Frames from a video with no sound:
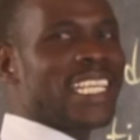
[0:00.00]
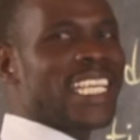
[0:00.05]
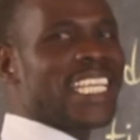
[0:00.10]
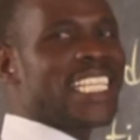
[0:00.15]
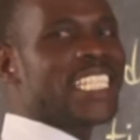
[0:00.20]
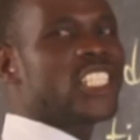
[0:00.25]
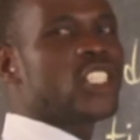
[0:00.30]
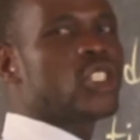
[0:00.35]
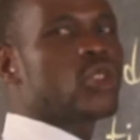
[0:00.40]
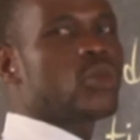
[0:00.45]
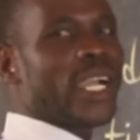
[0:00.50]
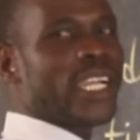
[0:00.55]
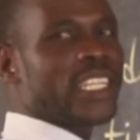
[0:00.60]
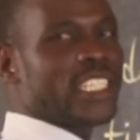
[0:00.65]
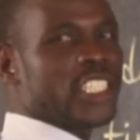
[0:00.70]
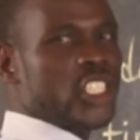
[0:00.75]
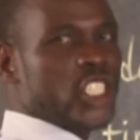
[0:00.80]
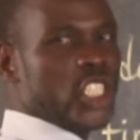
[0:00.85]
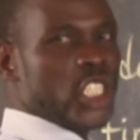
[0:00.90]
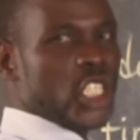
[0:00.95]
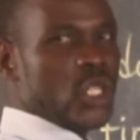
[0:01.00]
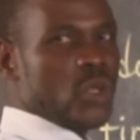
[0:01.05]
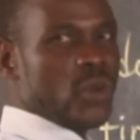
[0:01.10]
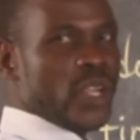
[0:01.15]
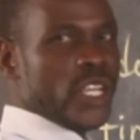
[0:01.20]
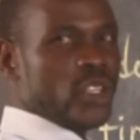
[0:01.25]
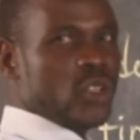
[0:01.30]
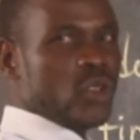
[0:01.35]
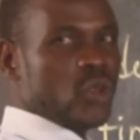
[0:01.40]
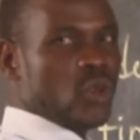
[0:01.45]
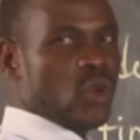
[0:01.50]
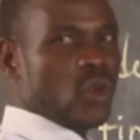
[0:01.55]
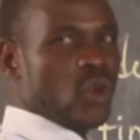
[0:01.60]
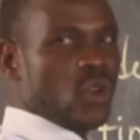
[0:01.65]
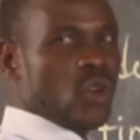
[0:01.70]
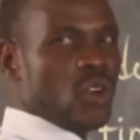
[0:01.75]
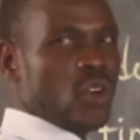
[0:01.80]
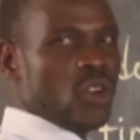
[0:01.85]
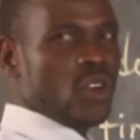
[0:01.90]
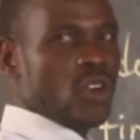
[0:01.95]
instruct children
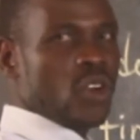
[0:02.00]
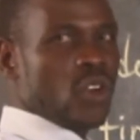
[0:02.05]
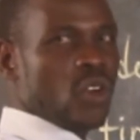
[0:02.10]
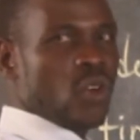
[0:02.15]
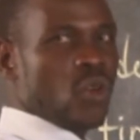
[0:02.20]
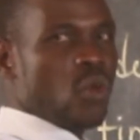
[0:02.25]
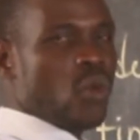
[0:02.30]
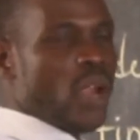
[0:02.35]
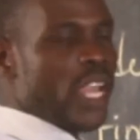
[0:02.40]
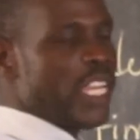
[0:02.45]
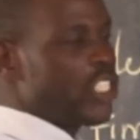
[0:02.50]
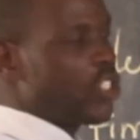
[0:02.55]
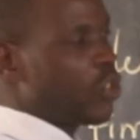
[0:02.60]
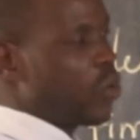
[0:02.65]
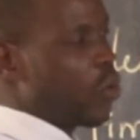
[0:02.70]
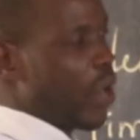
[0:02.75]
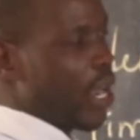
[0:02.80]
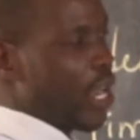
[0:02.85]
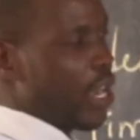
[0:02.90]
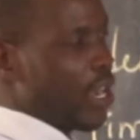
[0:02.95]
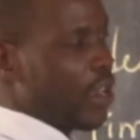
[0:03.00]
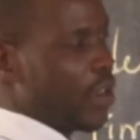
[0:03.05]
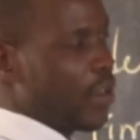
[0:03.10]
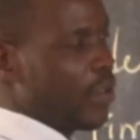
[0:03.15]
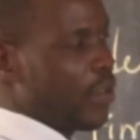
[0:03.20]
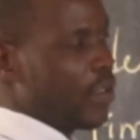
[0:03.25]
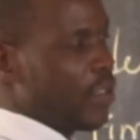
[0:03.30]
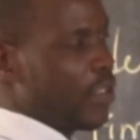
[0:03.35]
to write well.